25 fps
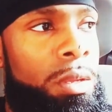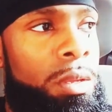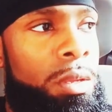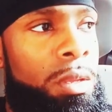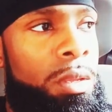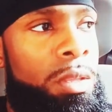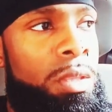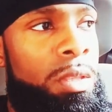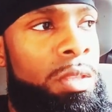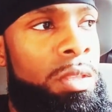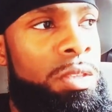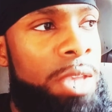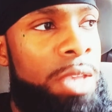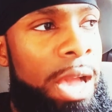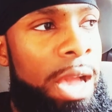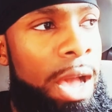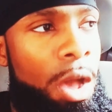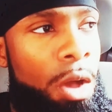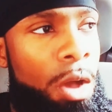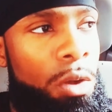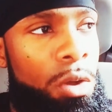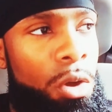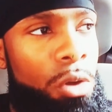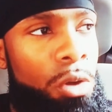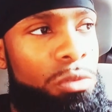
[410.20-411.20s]
y'all
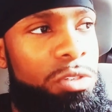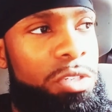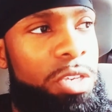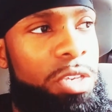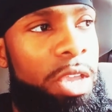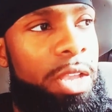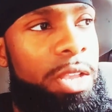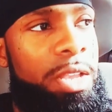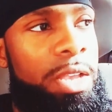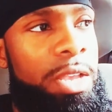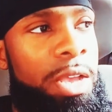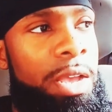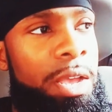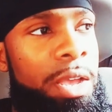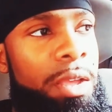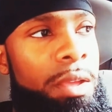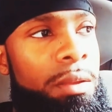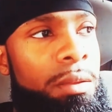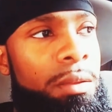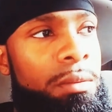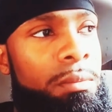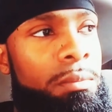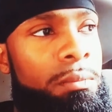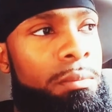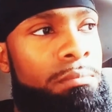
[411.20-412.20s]
go check out
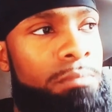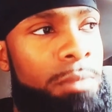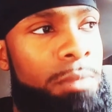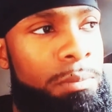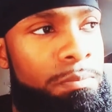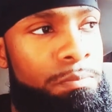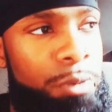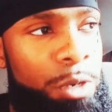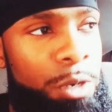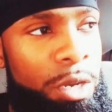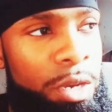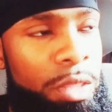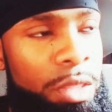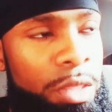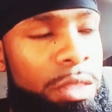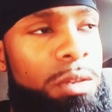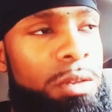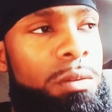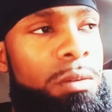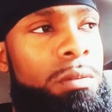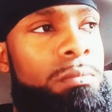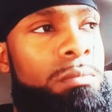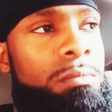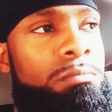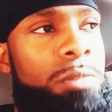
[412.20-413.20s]
my brother
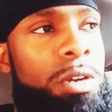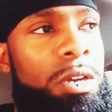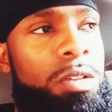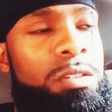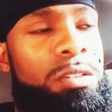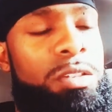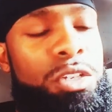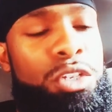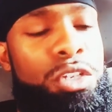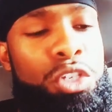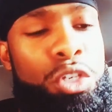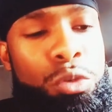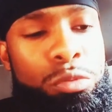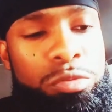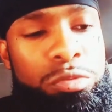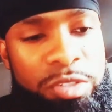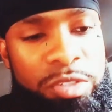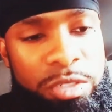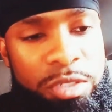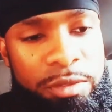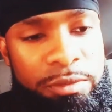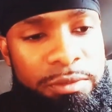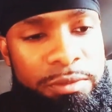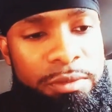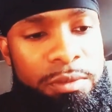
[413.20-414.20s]

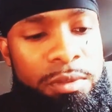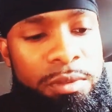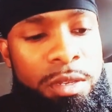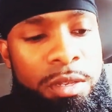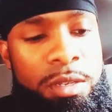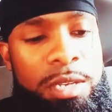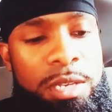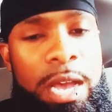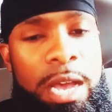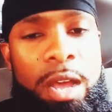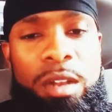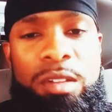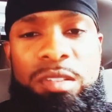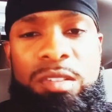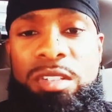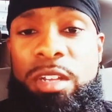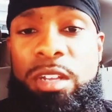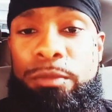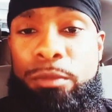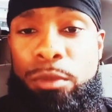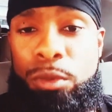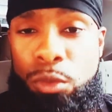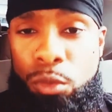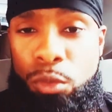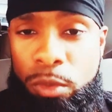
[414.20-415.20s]
Yusuf. He call himself
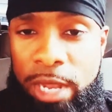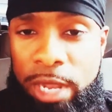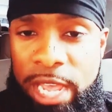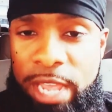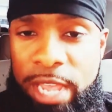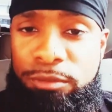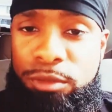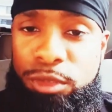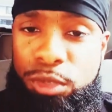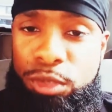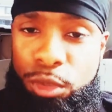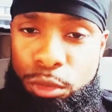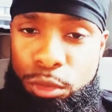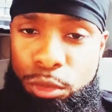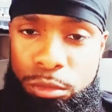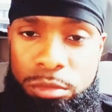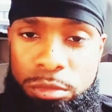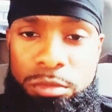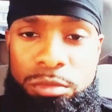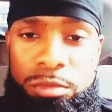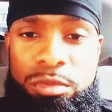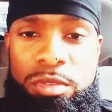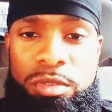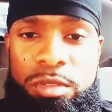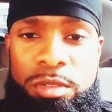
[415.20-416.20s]
New Life
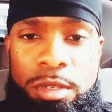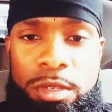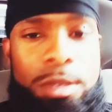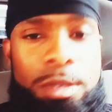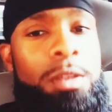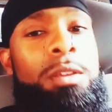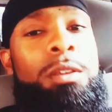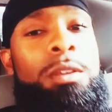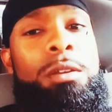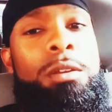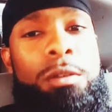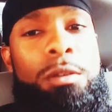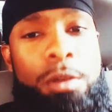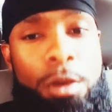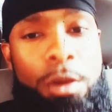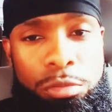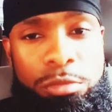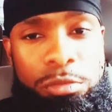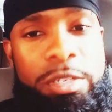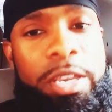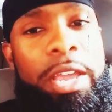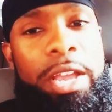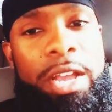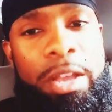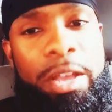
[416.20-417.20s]
Tools. Go
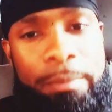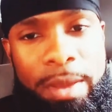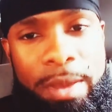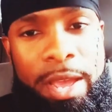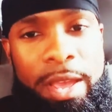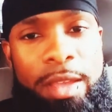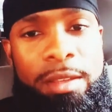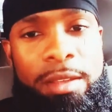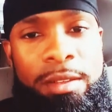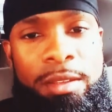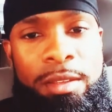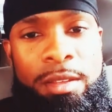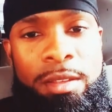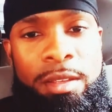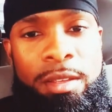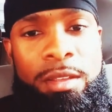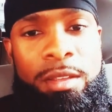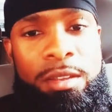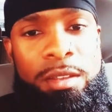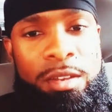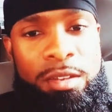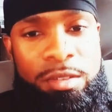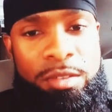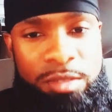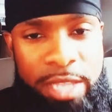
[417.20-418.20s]
check him out.
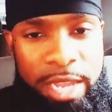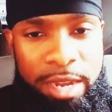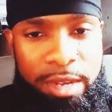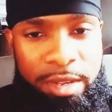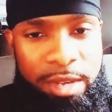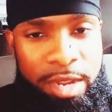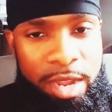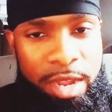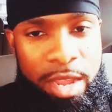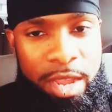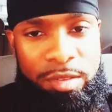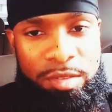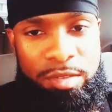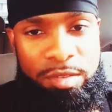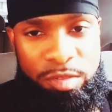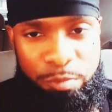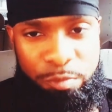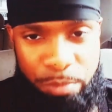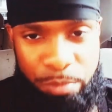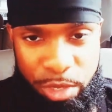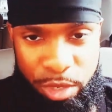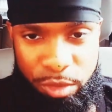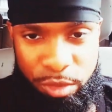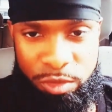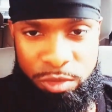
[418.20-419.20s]
Because that there's a
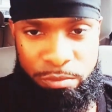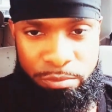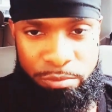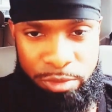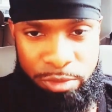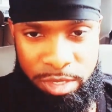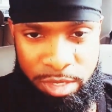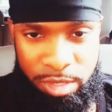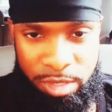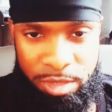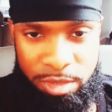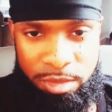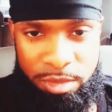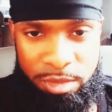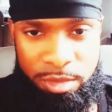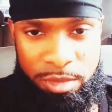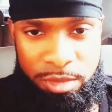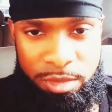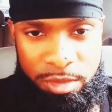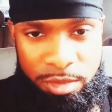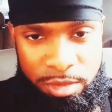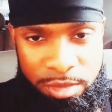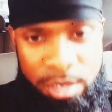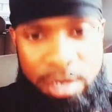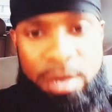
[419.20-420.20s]
spiritual brother
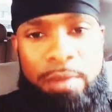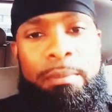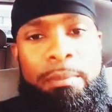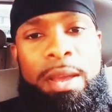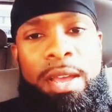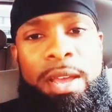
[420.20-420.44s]
of mine.